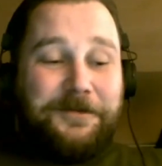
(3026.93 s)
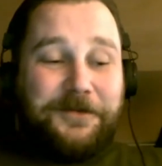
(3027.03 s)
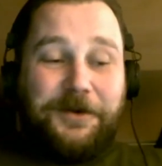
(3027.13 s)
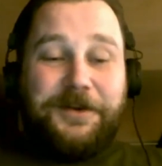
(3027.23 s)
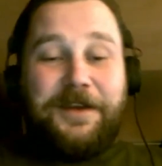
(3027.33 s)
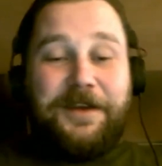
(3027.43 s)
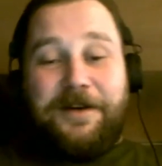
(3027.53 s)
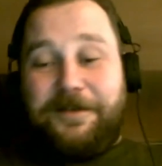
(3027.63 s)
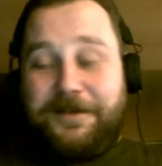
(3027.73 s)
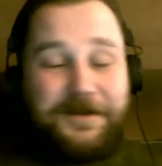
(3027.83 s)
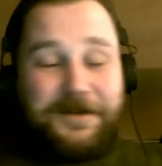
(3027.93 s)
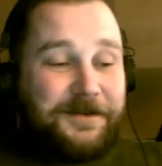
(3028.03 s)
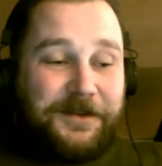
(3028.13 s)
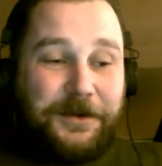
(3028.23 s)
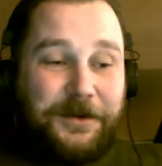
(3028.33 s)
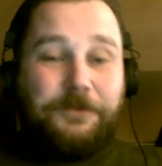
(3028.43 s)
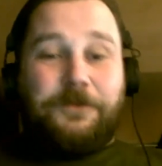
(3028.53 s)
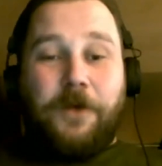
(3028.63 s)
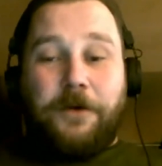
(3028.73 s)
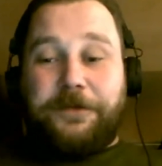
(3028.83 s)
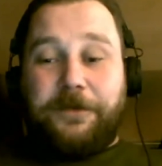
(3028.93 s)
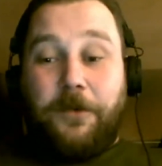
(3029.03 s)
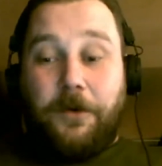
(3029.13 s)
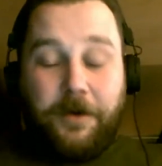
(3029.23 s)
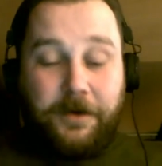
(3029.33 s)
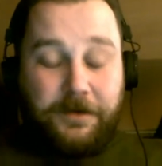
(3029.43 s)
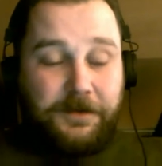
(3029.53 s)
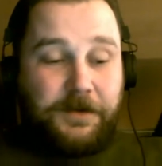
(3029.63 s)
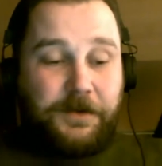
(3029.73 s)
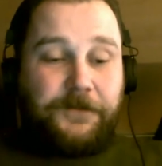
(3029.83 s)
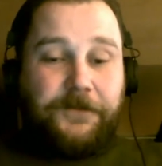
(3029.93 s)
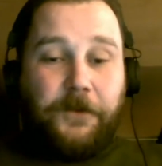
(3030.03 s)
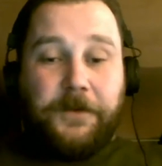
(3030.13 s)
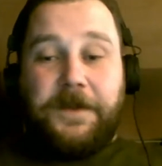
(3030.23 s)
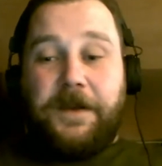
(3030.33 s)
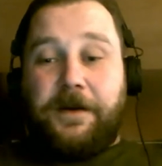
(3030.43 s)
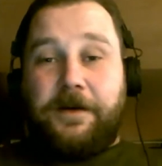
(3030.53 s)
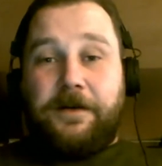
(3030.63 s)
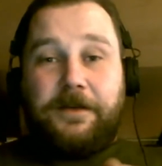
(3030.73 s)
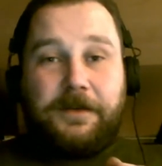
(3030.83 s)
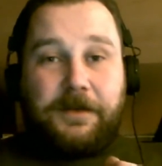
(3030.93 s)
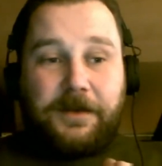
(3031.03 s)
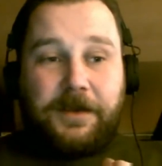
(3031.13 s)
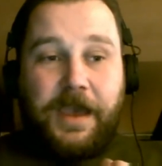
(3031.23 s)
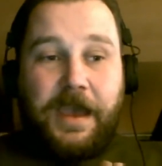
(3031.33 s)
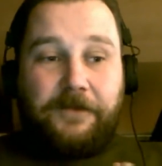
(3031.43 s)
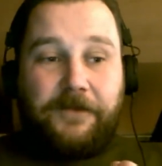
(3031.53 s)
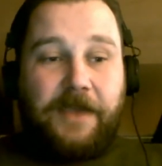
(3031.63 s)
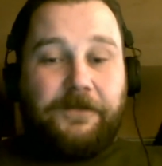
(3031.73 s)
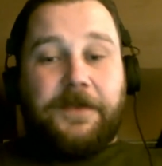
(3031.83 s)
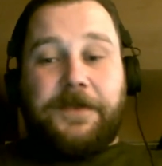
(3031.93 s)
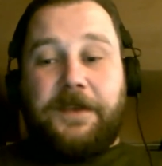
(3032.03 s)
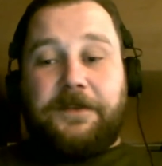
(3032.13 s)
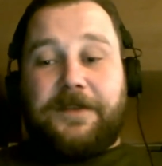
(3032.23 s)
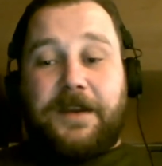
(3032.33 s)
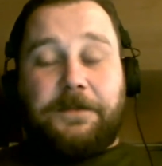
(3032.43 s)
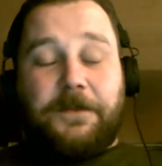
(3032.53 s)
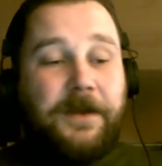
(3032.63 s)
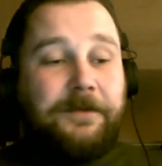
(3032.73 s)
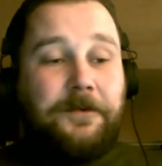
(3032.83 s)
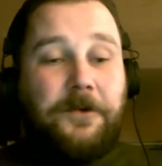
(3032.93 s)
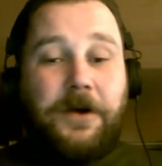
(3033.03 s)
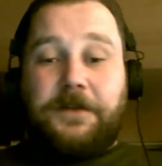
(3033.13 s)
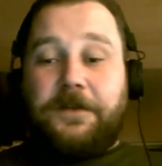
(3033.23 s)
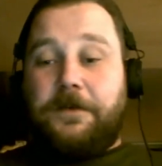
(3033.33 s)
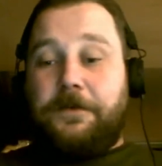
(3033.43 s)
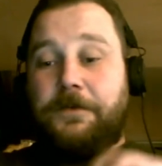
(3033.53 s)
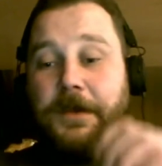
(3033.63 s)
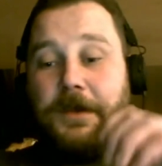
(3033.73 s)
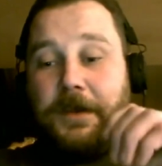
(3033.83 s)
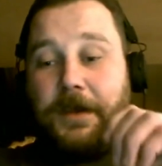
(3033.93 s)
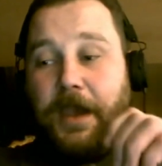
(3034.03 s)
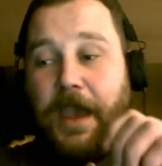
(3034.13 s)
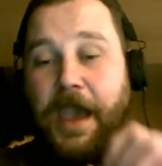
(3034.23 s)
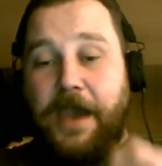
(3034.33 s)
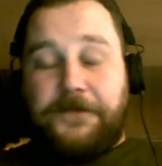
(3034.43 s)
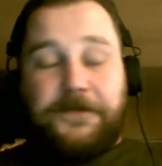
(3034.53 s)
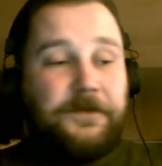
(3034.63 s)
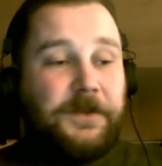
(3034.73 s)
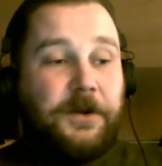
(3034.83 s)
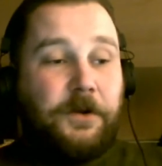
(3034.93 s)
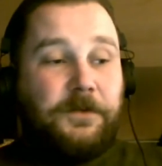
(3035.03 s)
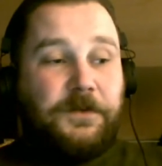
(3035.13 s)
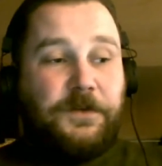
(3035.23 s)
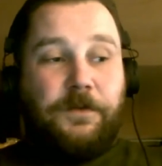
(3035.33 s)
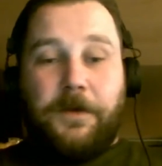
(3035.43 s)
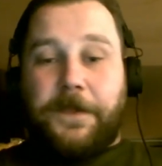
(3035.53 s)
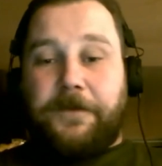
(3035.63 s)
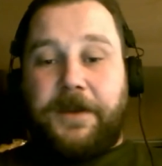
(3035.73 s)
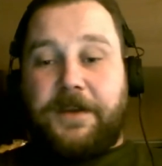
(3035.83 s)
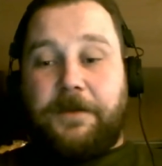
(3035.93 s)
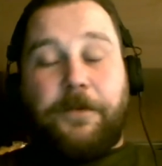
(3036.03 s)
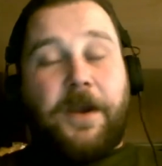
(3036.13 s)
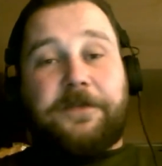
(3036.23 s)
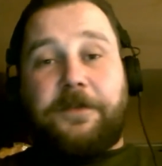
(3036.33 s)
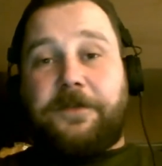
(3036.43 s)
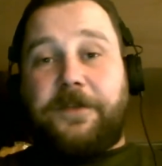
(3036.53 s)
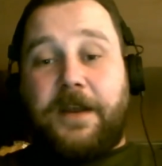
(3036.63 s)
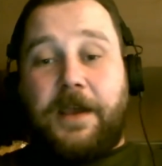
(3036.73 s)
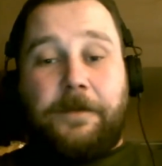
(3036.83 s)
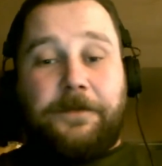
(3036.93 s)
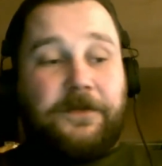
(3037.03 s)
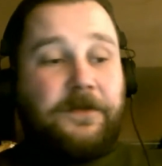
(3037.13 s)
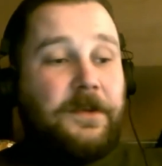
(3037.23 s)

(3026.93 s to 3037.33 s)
3rd year, grow some more. 4th year, have everything set up the way we want to. Have 2 or 3 compressor setups